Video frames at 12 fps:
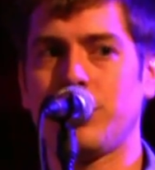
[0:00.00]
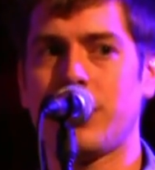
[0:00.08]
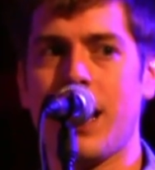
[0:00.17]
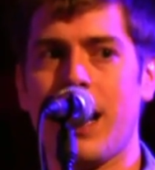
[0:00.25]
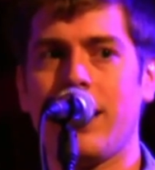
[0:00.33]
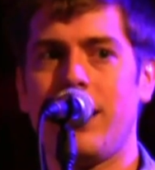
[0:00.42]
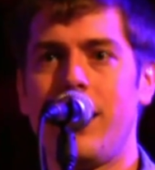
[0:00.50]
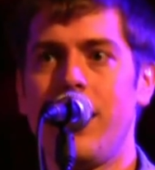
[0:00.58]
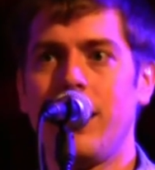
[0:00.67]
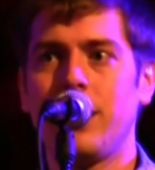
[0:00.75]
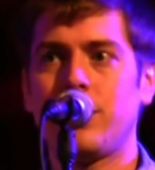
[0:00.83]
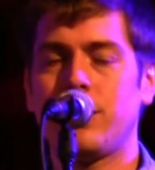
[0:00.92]
So it's not
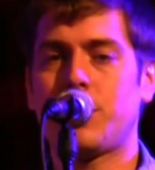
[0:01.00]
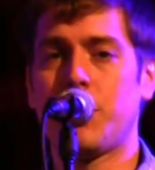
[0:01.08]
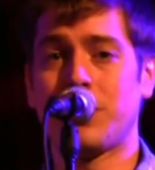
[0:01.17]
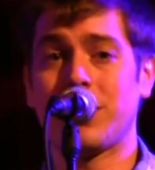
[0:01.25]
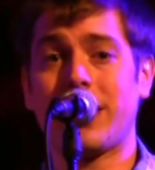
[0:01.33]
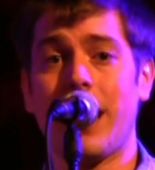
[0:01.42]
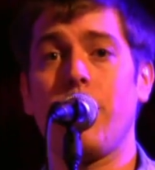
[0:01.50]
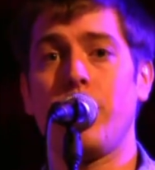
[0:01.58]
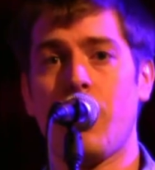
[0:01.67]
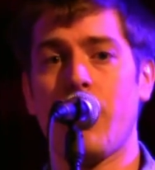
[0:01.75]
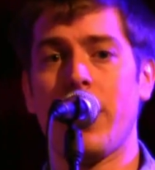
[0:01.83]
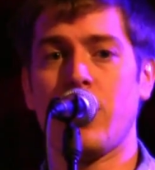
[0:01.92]
supposed to scare
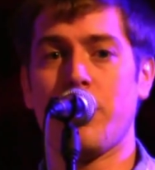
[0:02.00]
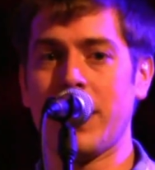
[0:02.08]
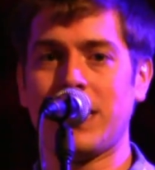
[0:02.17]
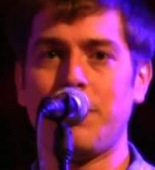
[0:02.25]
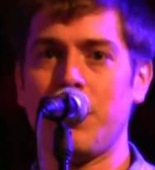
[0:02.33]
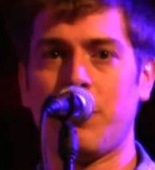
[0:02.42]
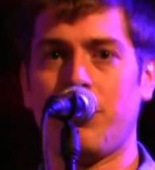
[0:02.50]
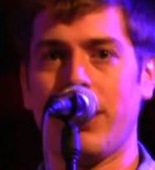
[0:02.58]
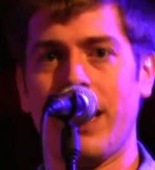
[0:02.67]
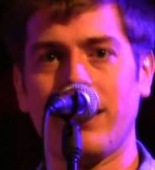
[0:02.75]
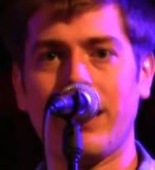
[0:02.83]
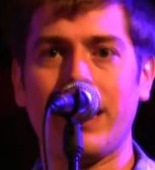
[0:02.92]
you away. You may see people
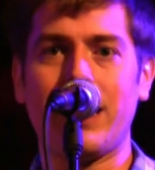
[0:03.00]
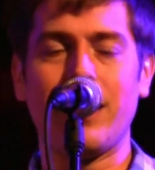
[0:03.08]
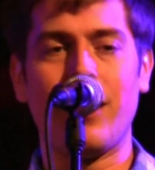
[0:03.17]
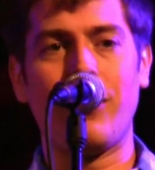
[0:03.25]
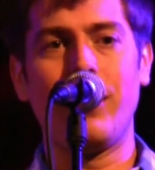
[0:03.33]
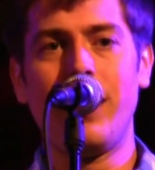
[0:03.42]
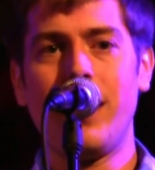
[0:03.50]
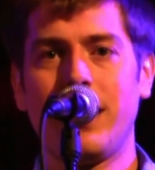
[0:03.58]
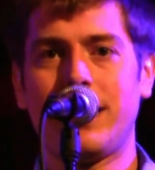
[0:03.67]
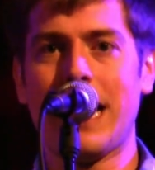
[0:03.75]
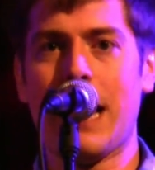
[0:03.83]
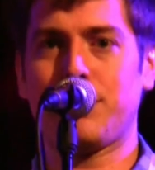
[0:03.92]
playing like,
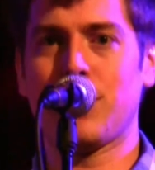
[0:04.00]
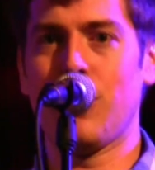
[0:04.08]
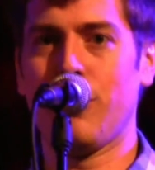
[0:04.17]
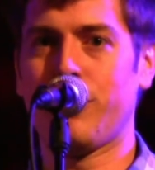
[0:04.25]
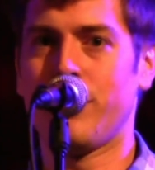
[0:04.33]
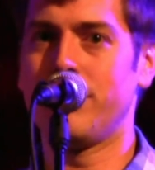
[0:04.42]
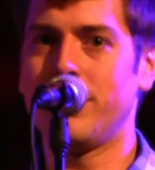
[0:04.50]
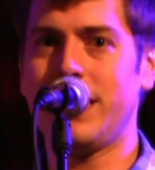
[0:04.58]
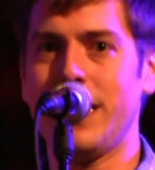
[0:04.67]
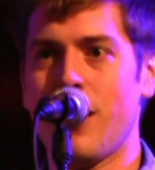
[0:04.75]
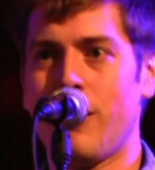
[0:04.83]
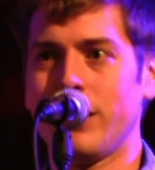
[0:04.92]
the tap solo from
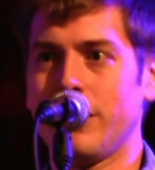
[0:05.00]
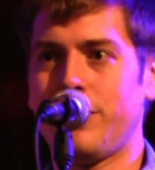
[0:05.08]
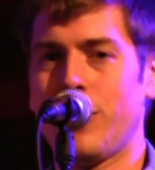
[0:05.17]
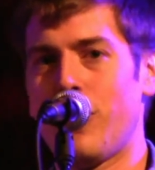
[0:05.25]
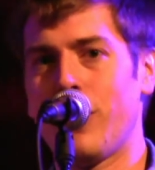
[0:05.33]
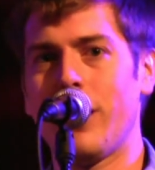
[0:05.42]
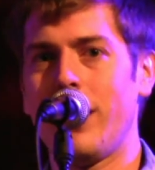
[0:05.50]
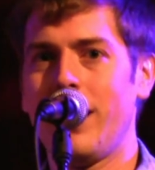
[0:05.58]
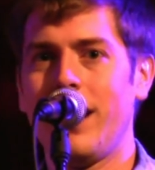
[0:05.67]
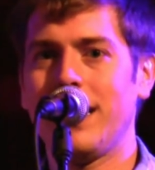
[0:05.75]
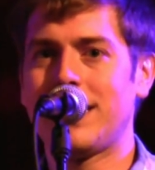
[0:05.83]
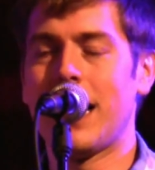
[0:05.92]
Dio on the floor.
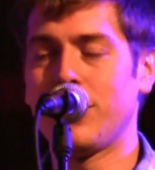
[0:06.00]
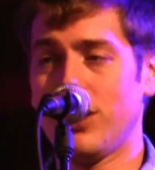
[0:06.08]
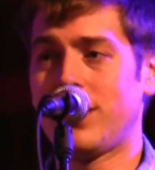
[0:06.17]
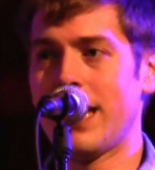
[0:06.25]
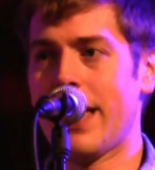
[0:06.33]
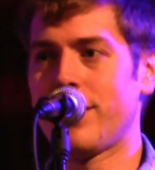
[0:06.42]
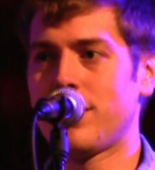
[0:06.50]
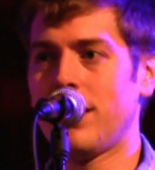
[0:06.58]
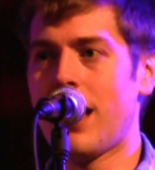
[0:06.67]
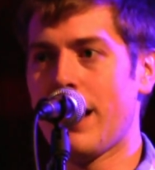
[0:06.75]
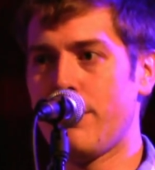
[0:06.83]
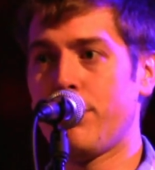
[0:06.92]
It's not just that. There's a
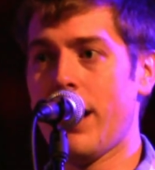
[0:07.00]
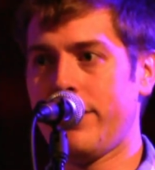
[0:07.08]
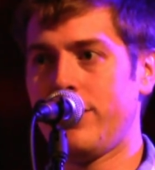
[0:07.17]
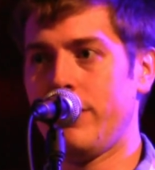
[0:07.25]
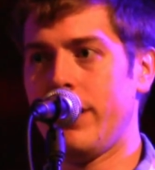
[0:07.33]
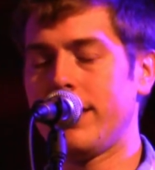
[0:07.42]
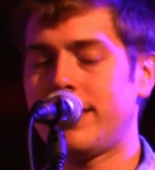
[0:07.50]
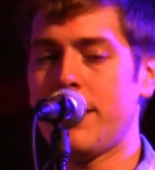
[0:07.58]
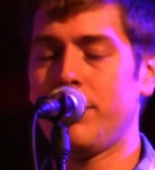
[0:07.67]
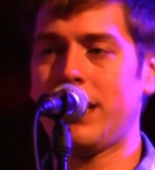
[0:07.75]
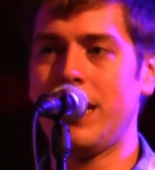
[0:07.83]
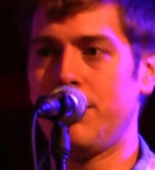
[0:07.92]
lot of breadth to it.
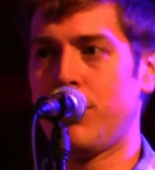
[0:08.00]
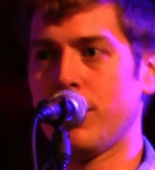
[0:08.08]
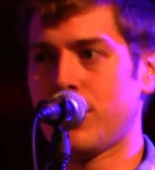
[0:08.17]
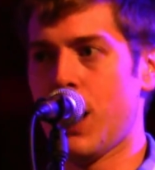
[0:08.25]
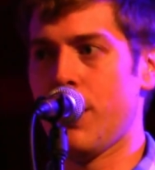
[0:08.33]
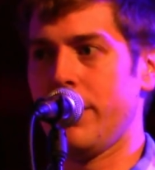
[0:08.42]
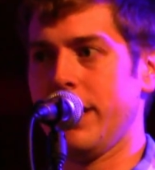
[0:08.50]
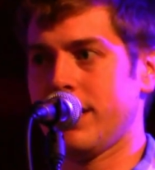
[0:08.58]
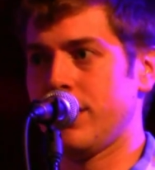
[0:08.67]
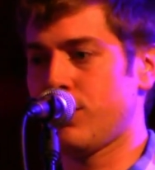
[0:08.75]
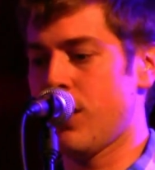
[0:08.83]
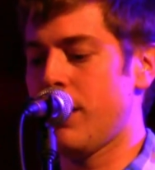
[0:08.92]
Same with keyboards, harmonies,
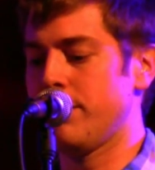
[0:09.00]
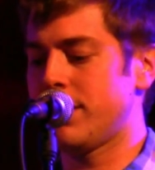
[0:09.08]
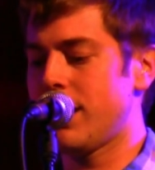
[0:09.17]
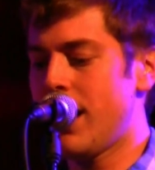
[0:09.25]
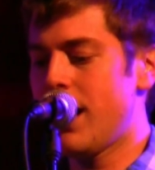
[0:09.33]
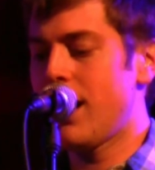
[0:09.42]
and drums.